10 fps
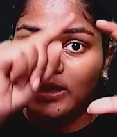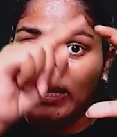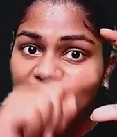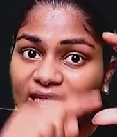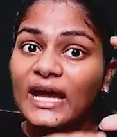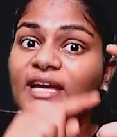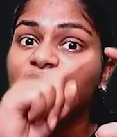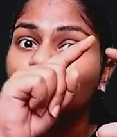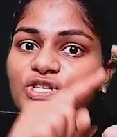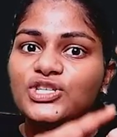area in
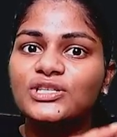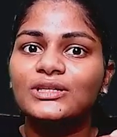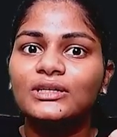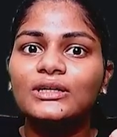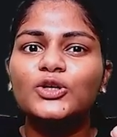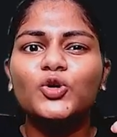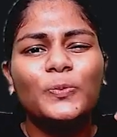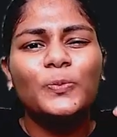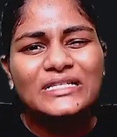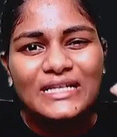which the loop
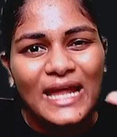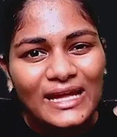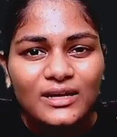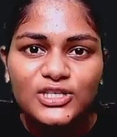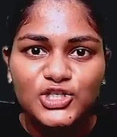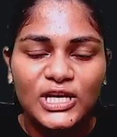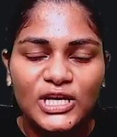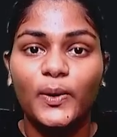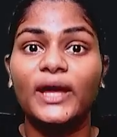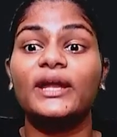is like a straight
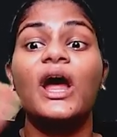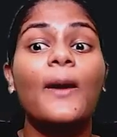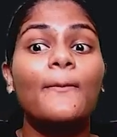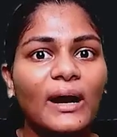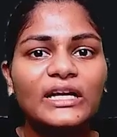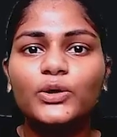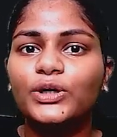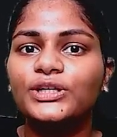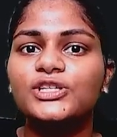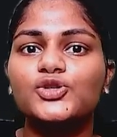wire. But look
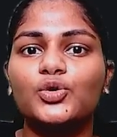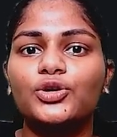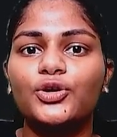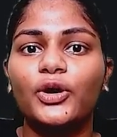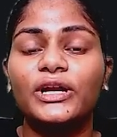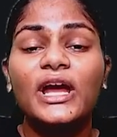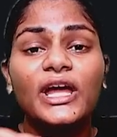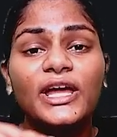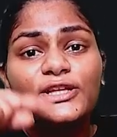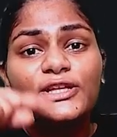at the solenoid.
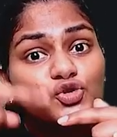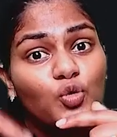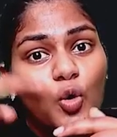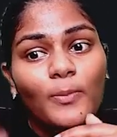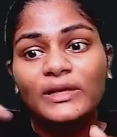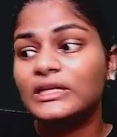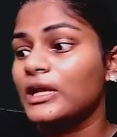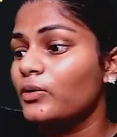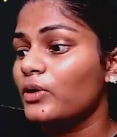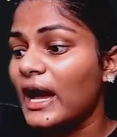It's so many.
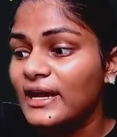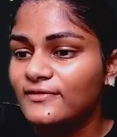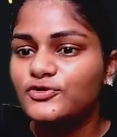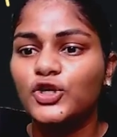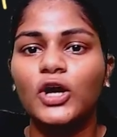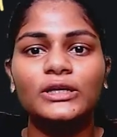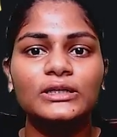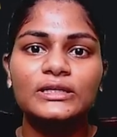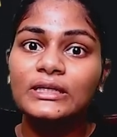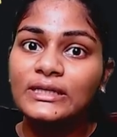Now I have drawn
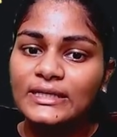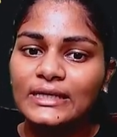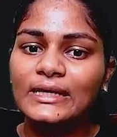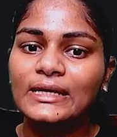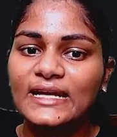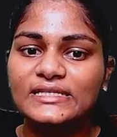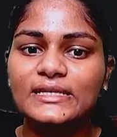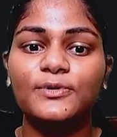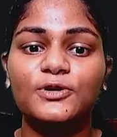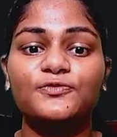a little less
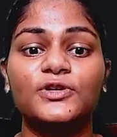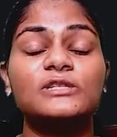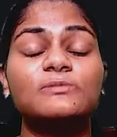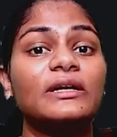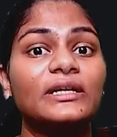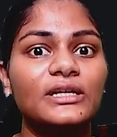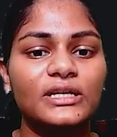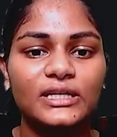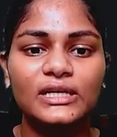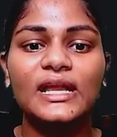number of turns, but in
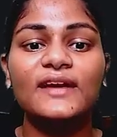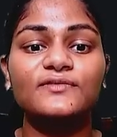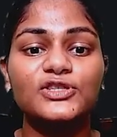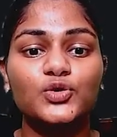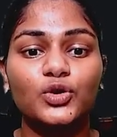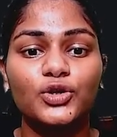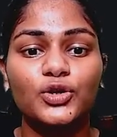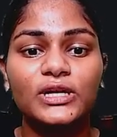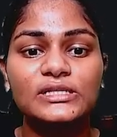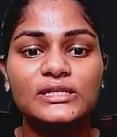real life, the
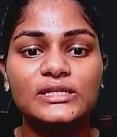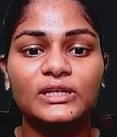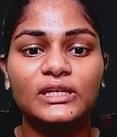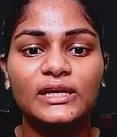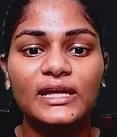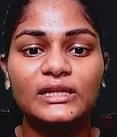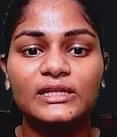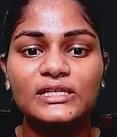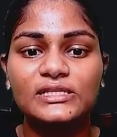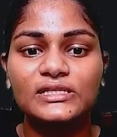solenoid is something like
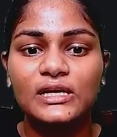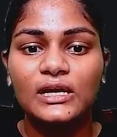this.